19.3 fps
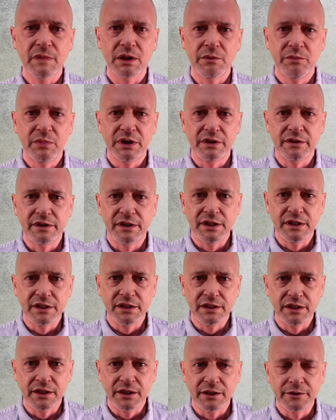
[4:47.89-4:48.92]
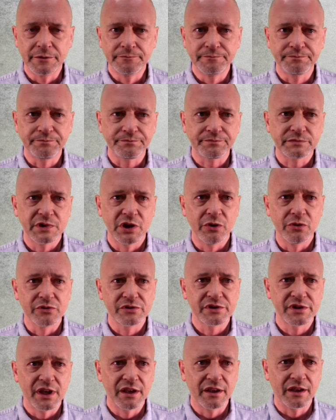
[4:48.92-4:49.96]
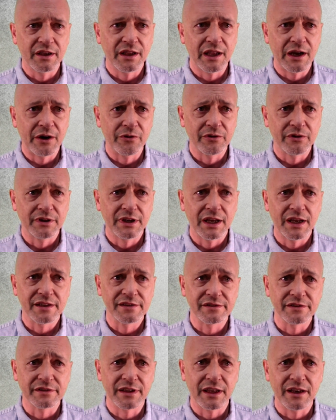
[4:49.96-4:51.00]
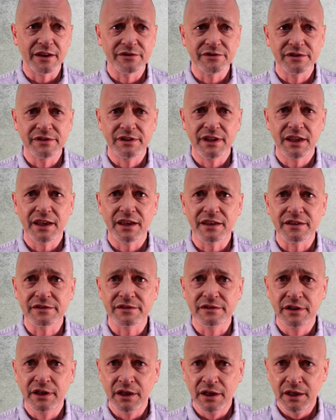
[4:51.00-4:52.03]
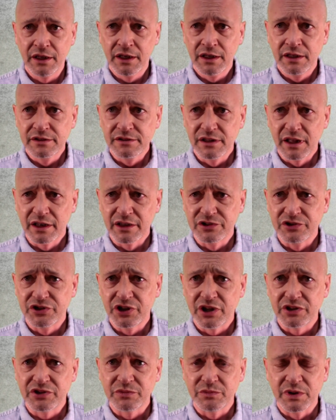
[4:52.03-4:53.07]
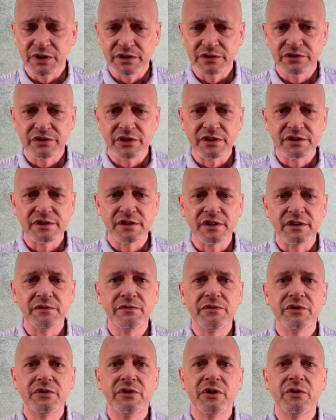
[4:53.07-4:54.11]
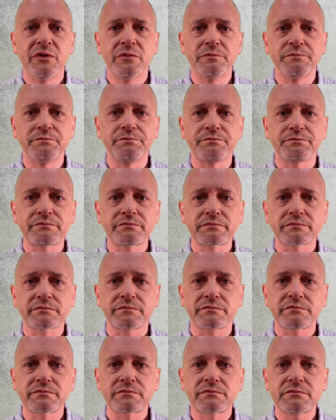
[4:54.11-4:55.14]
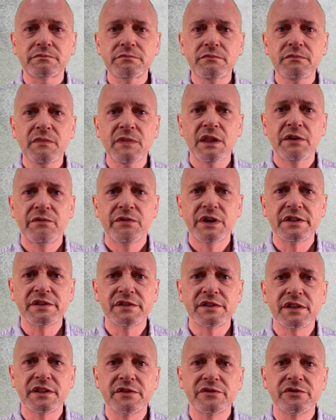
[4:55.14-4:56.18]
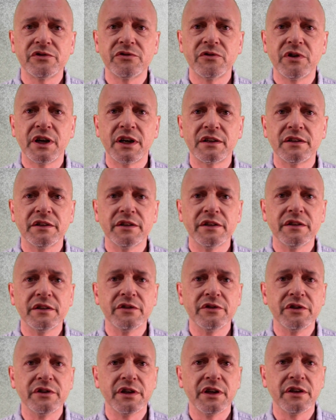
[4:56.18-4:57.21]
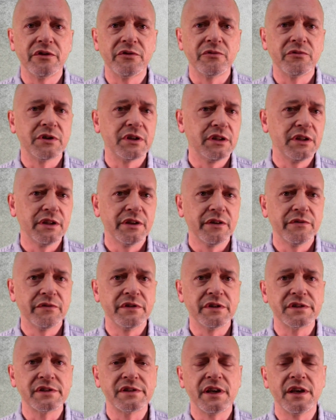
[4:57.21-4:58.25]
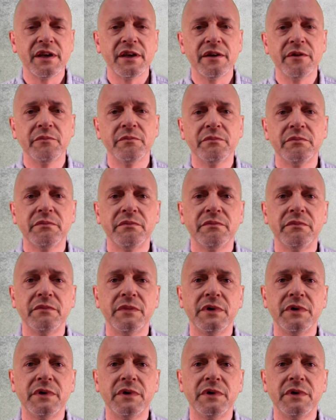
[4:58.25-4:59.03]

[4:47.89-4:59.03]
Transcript: But the old saying, a coward dies 1,000 deaths, it's not a judgment, it's just that if you don't face things directly, then you tend to relive the same